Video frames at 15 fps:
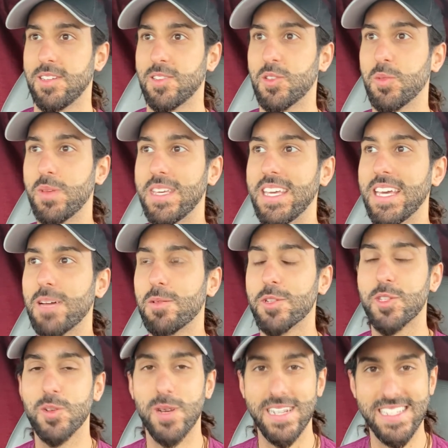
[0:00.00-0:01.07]
to be able
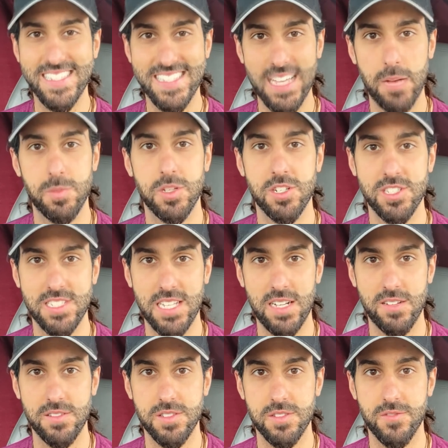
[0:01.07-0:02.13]
to accept
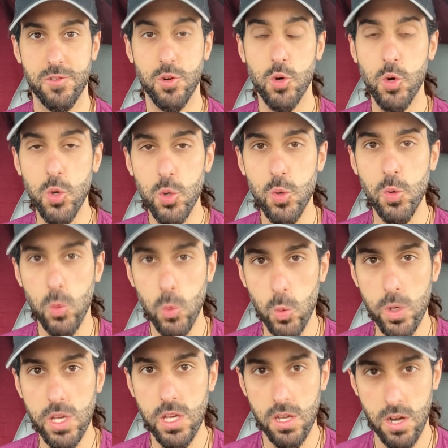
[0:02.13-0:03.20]
ourselves for who
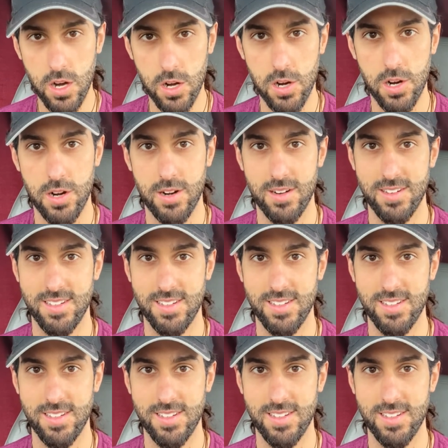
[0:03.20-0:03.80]
we are